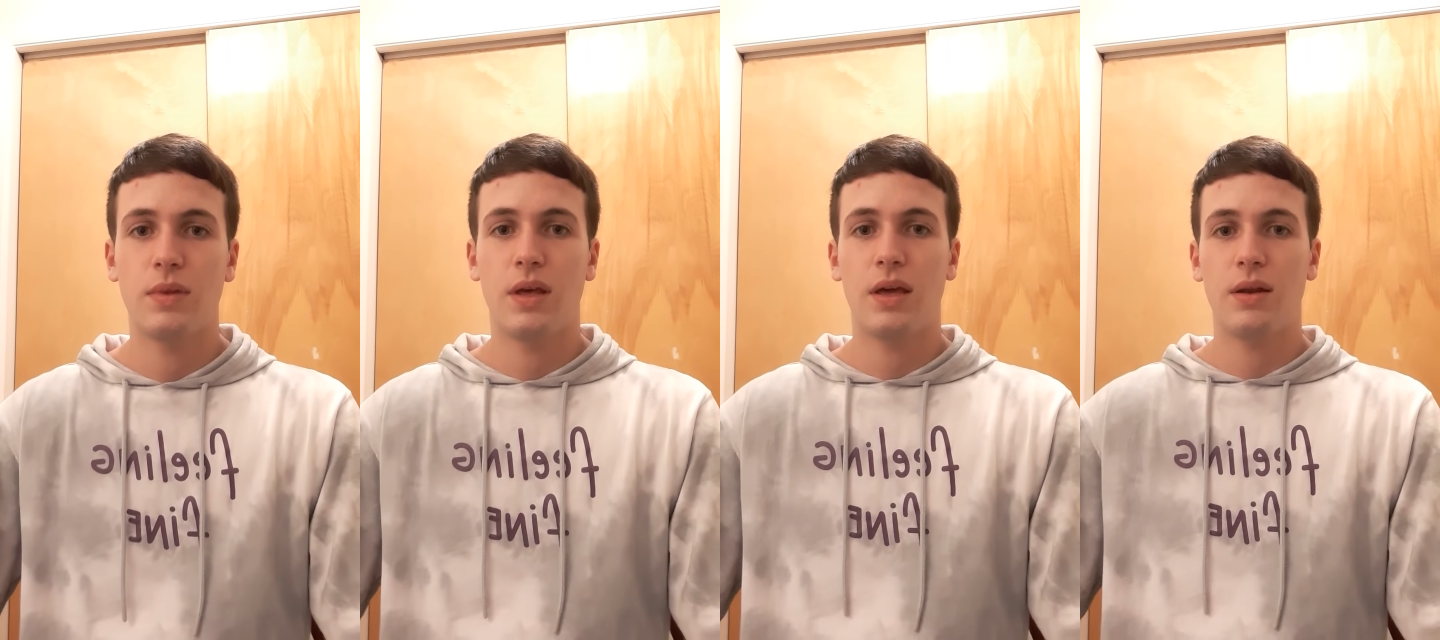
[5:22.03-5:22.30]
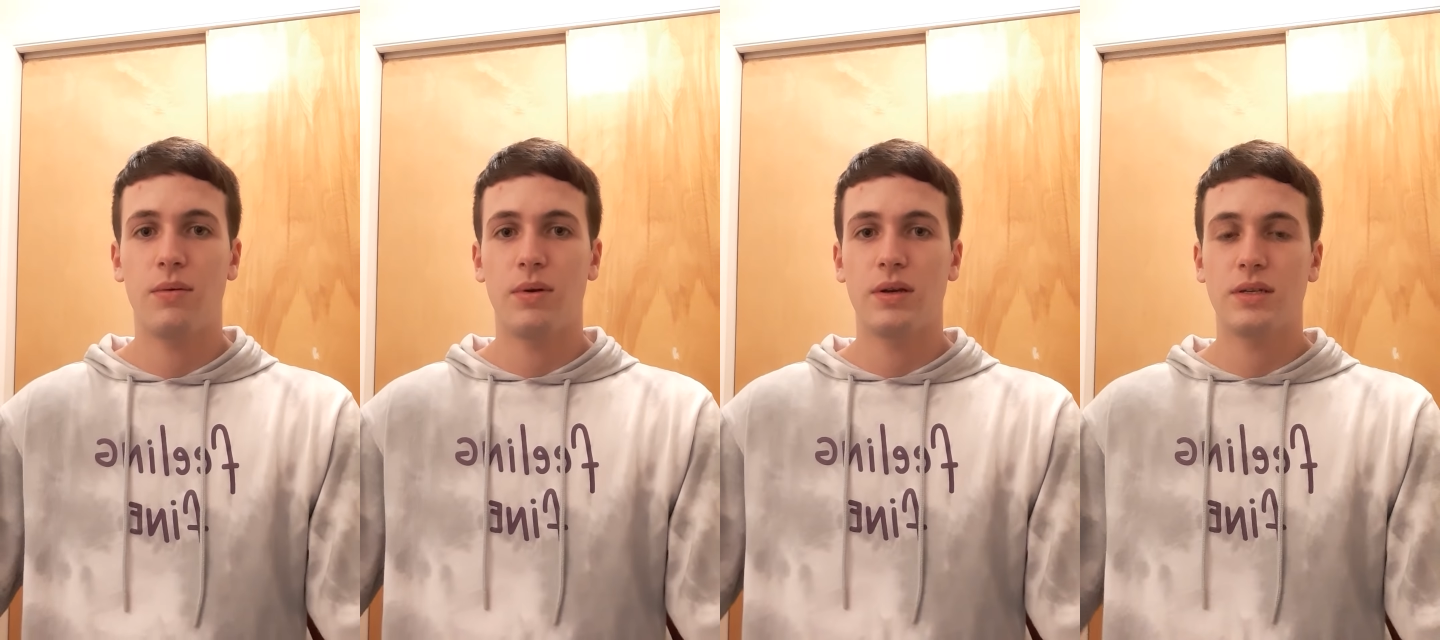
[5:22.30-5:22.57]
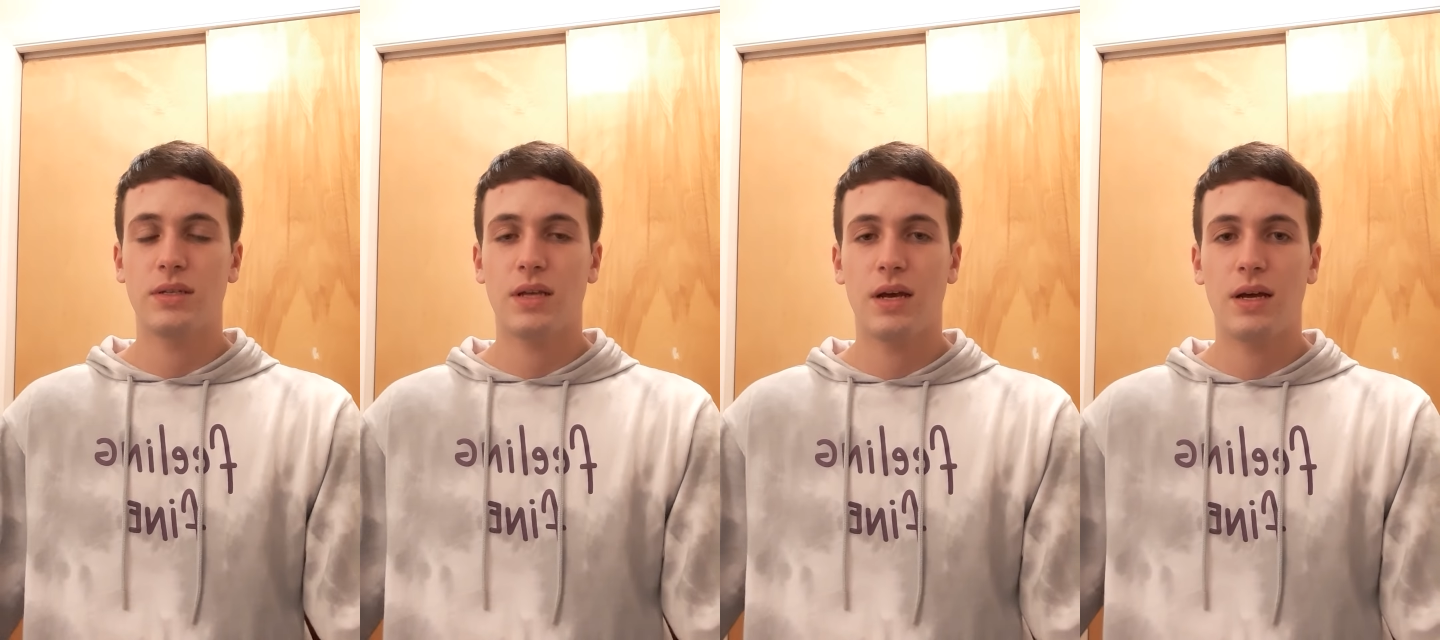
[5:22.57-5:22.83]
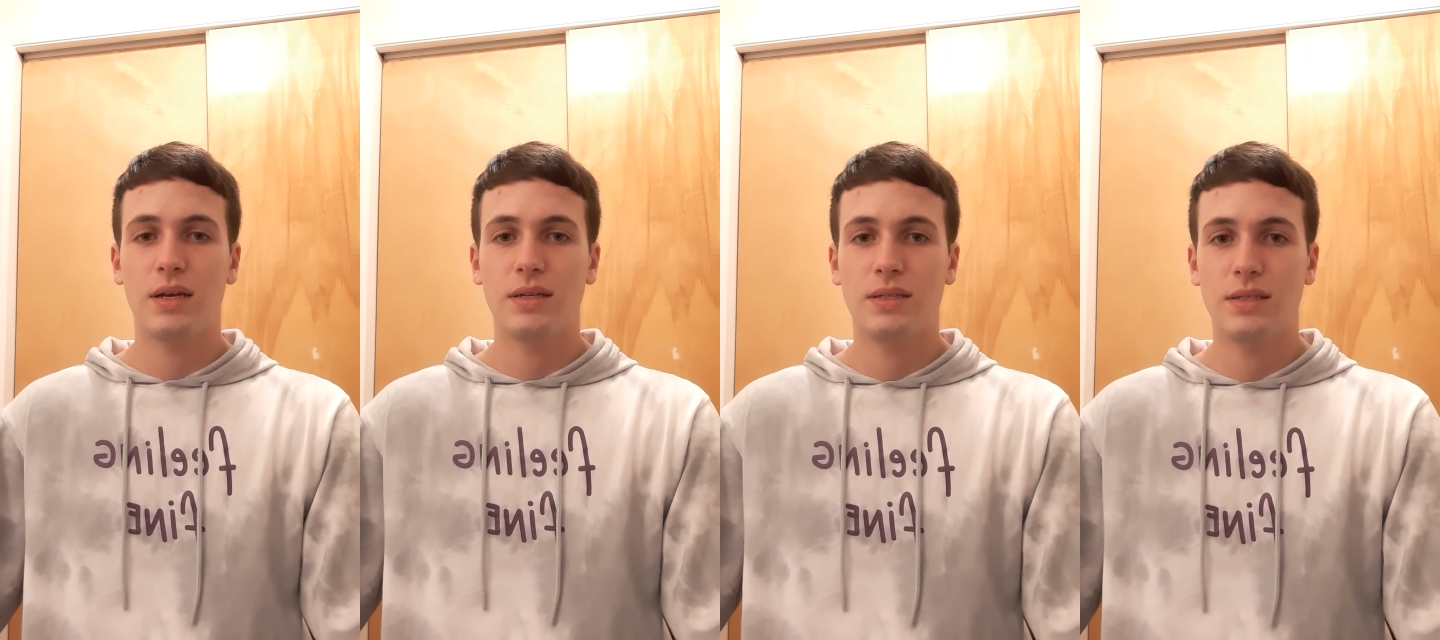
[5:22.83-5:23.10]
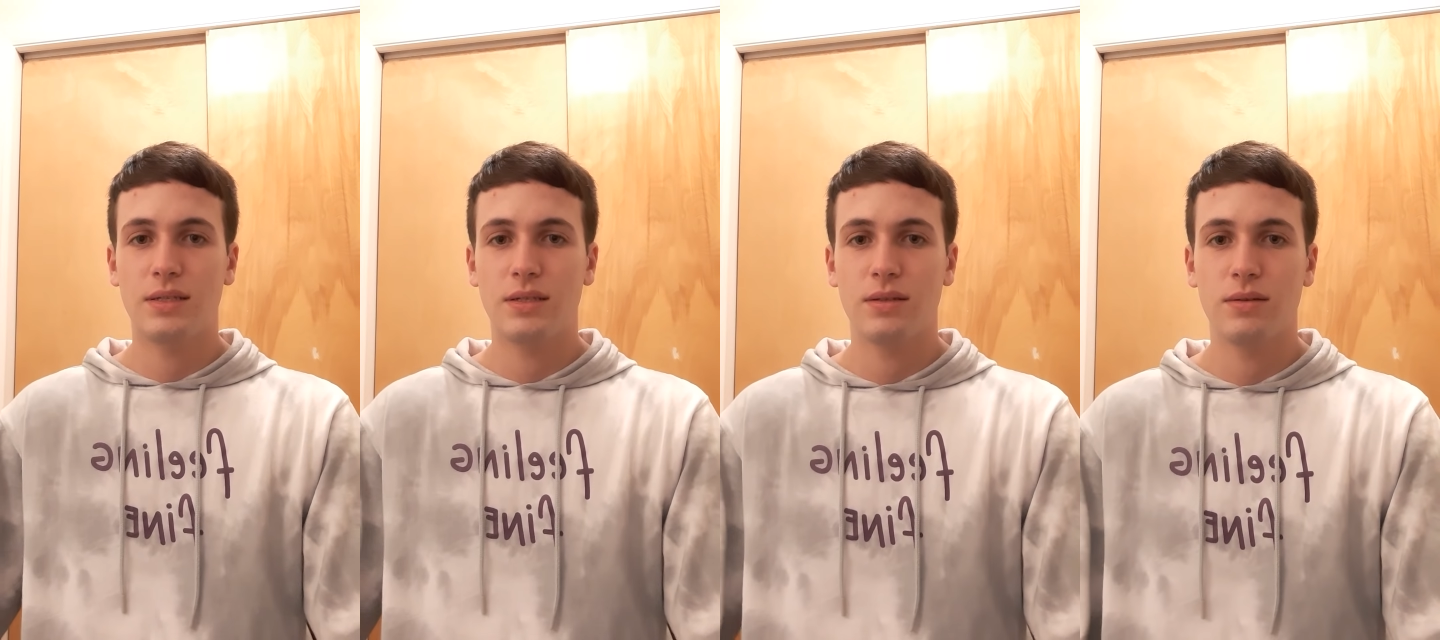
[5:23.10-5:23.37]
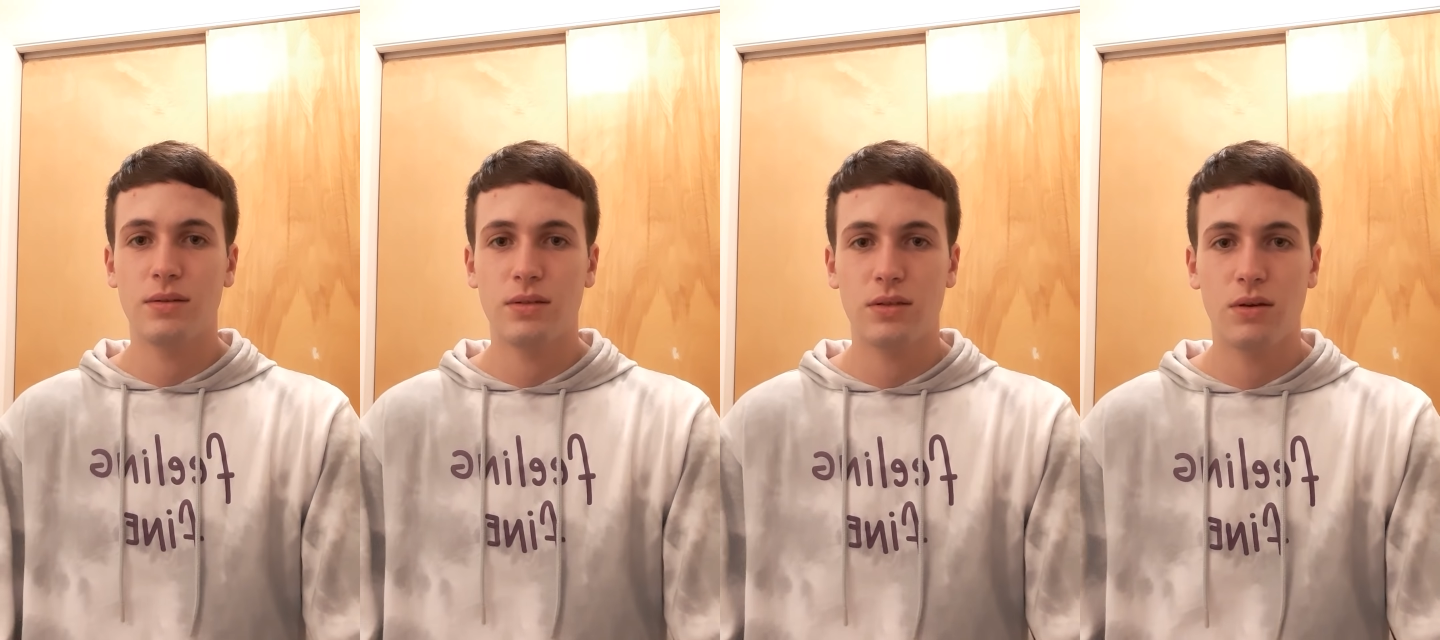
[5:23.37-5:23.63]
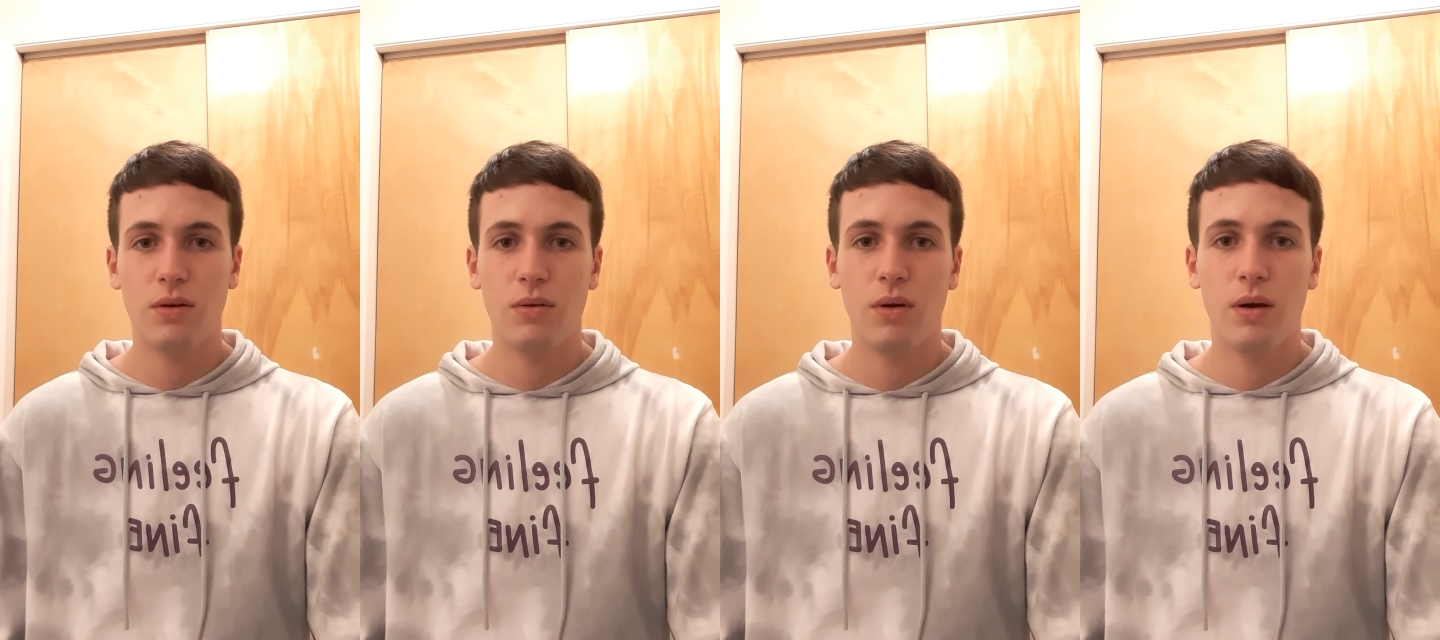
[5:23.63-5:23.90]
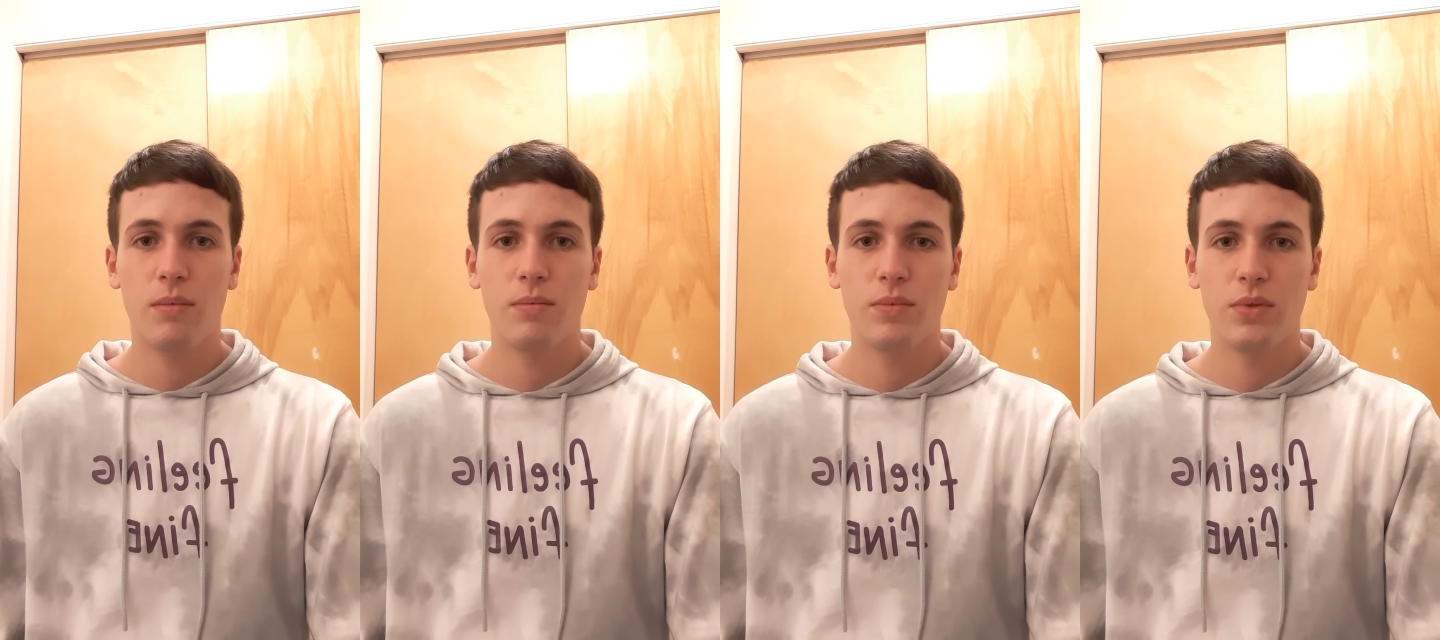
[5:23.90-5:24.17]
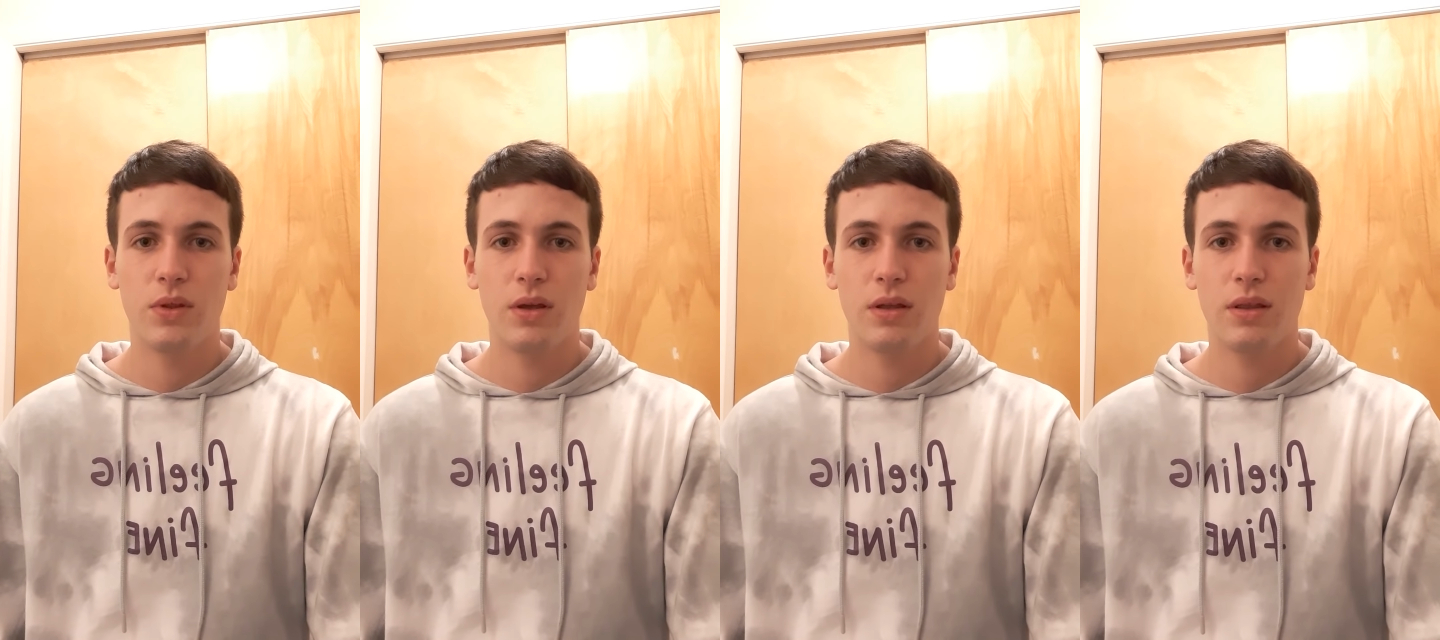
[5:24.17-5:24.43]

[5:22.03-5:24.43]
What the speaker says: anyways, guys, so